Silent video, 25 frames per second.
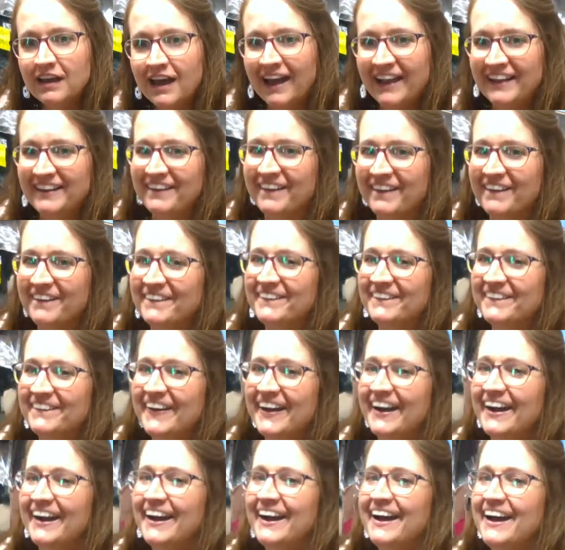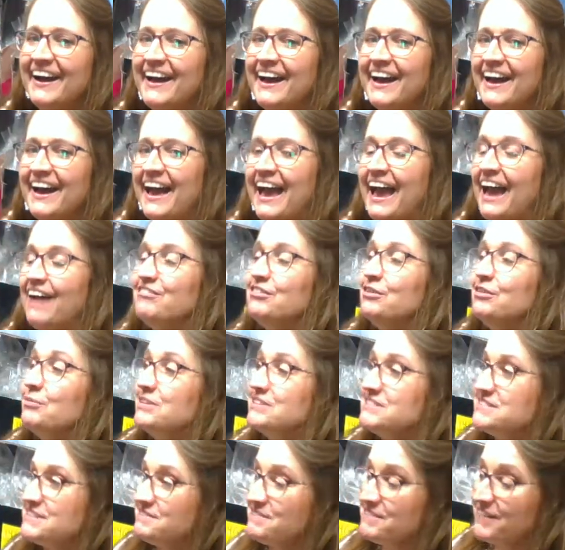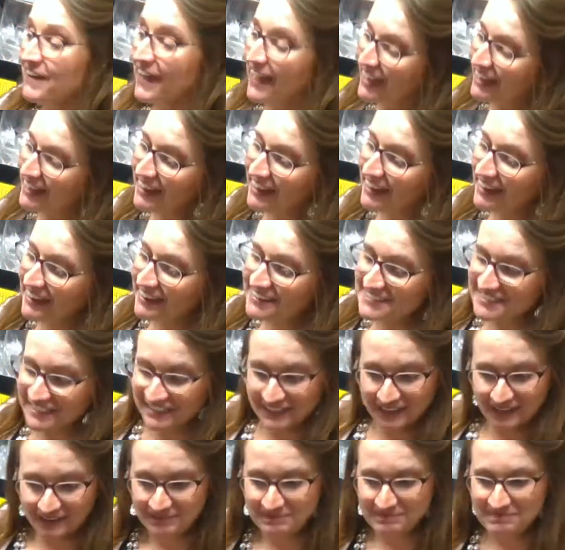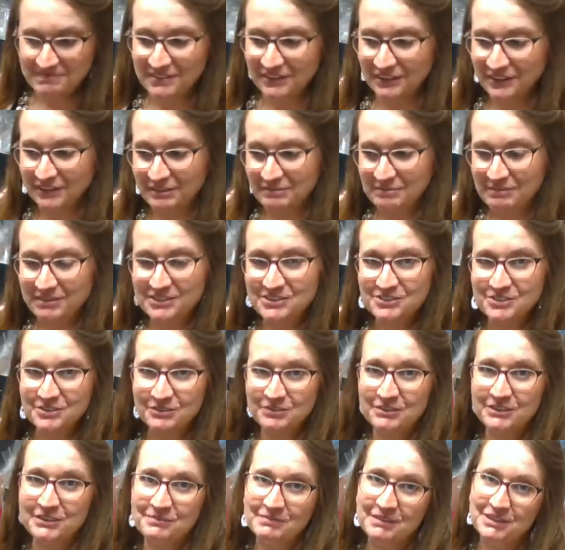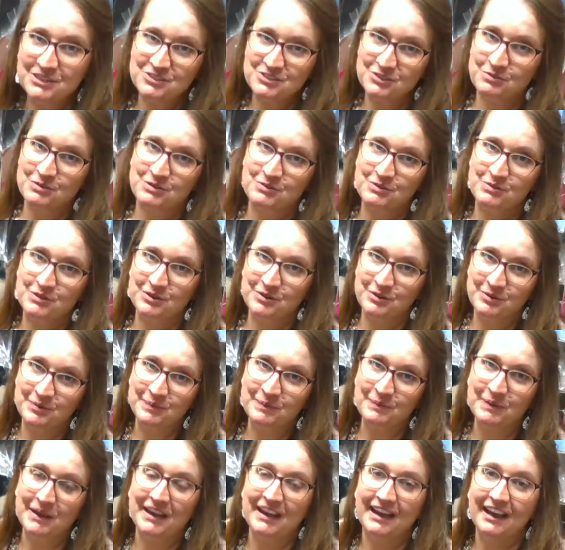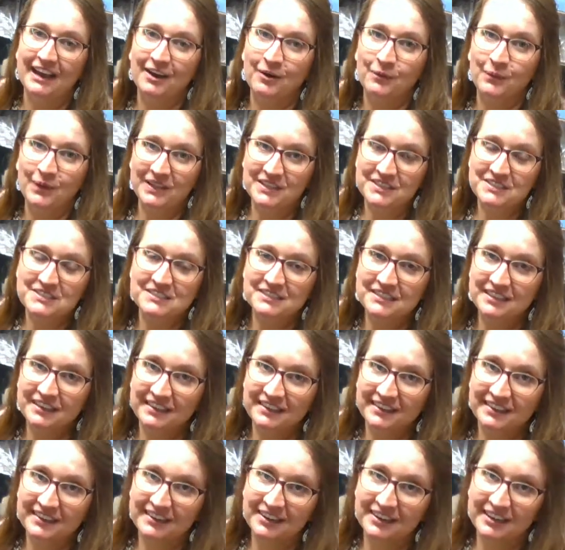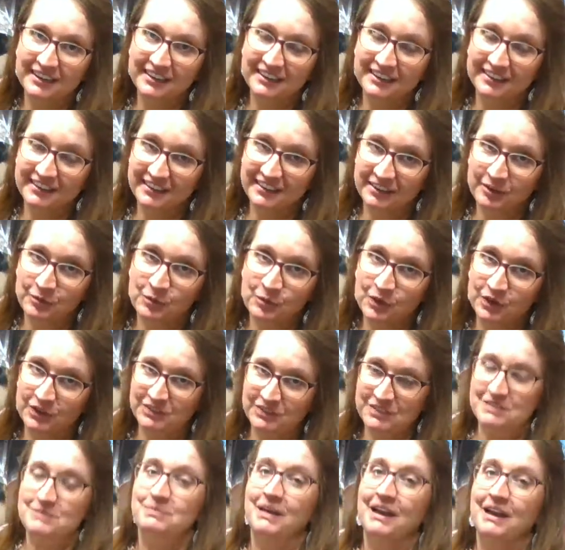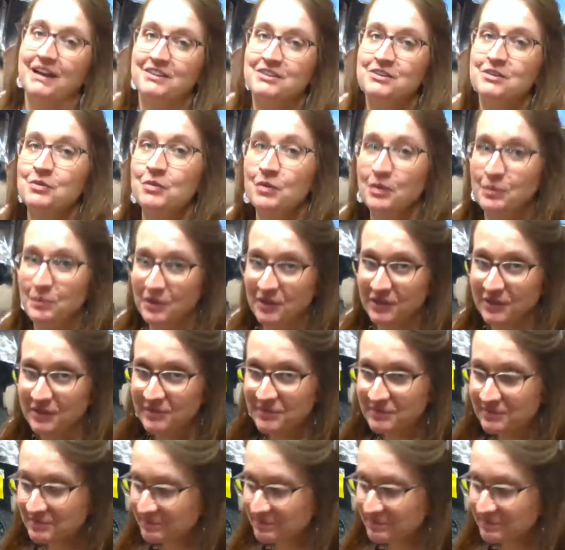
I know. Everyone's invited to come look at my jewelry in my jewelry room once the world is back to normal.